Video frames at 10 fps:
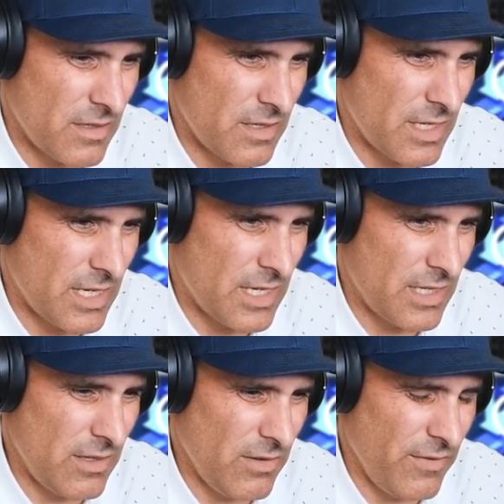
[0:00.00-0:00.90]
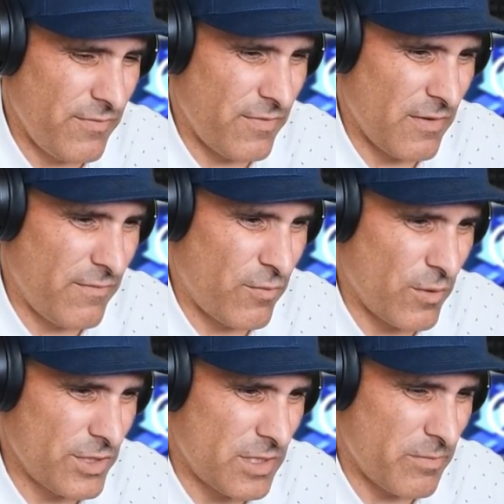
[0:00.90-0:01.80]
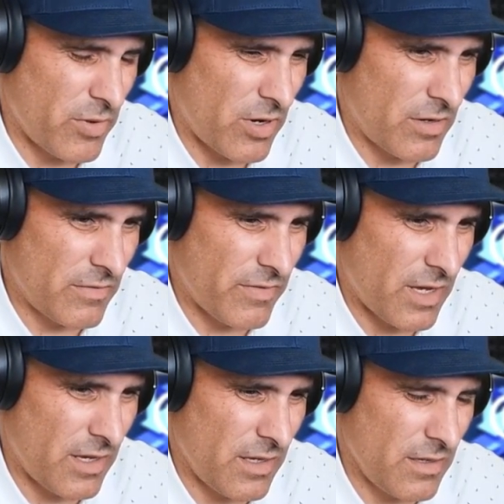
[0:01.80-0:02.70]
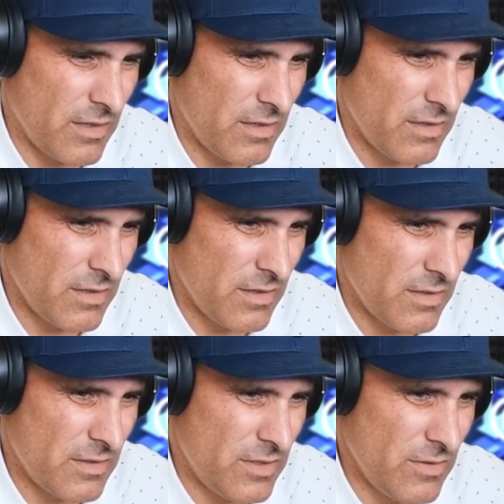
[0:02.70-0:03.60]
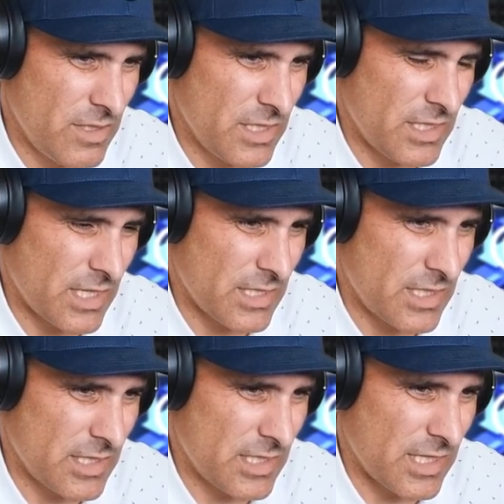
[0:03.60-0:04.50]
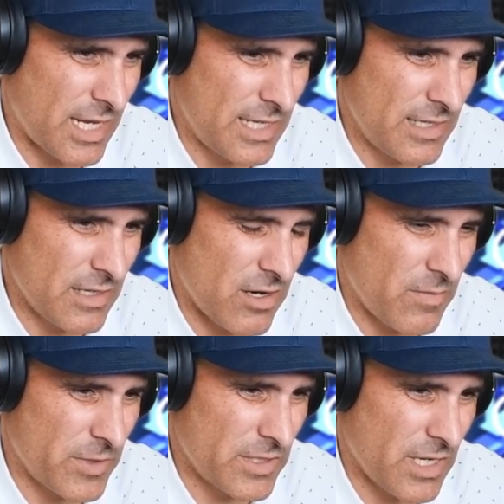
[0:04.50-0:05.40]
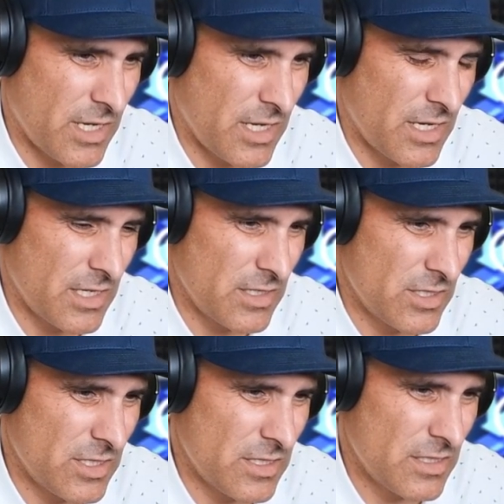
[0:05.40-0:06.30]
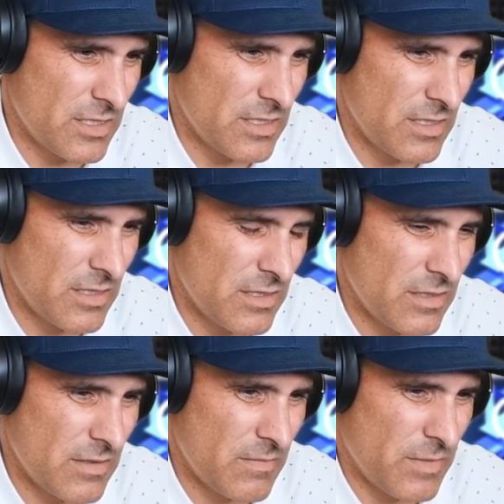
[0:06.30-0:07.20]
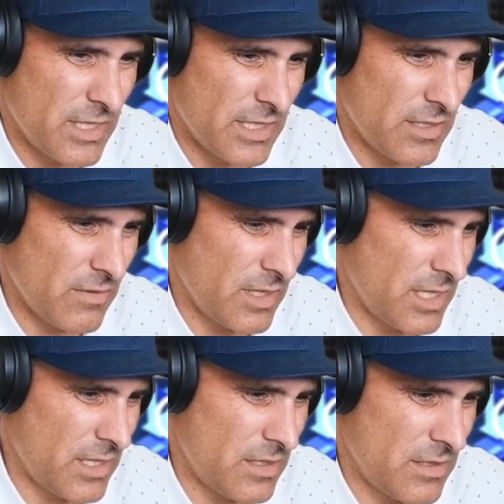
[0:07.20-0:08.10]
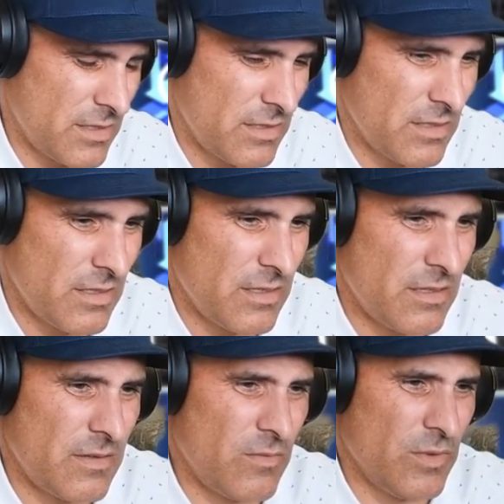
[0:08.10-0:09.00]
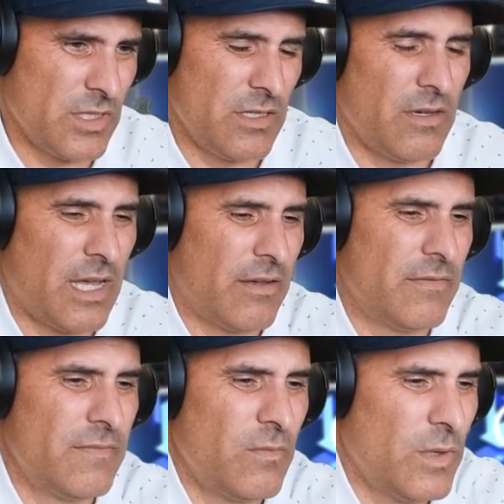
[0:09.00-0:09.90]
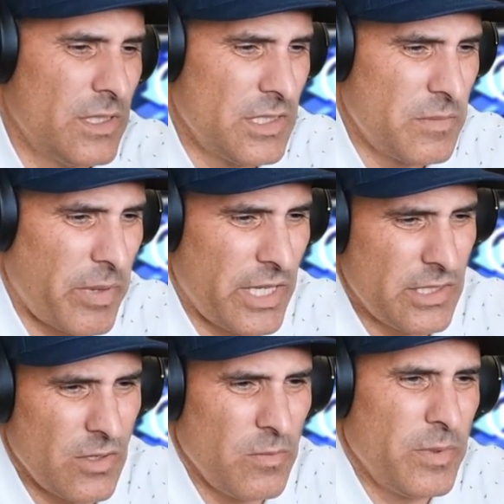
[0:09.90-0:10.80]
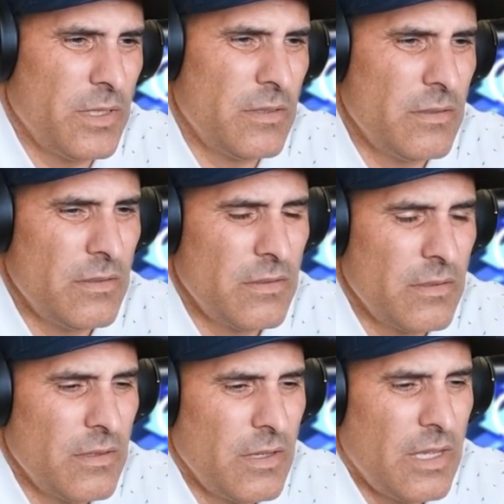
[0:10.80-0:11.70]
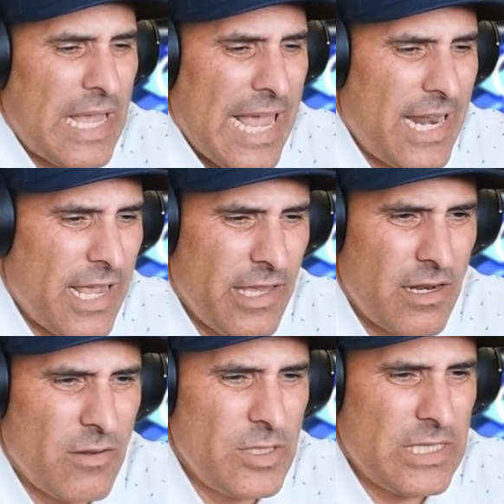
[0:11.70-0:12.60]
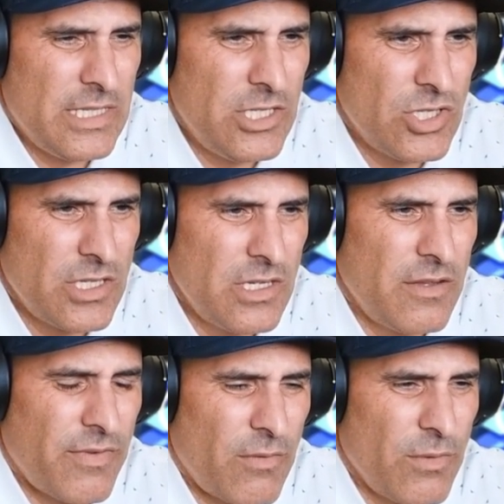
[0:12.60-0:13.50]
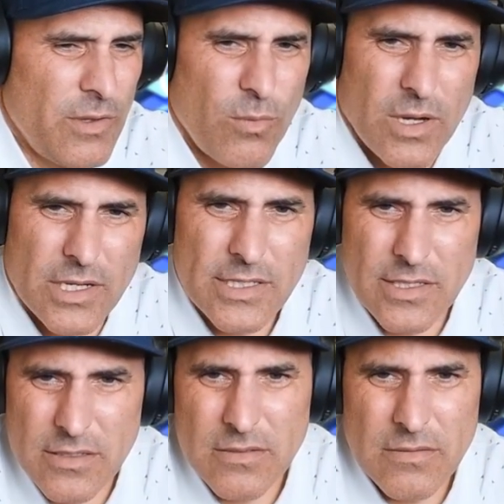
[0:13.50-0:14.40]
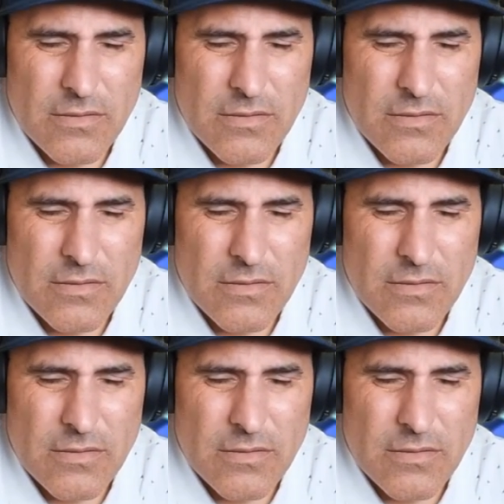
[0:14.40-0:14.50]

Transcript: The only unfortunate part, if I do this, that's going to slide into Camartage. But that's okay. We'll still have one space open. And I can always Legion it if I really wanted to.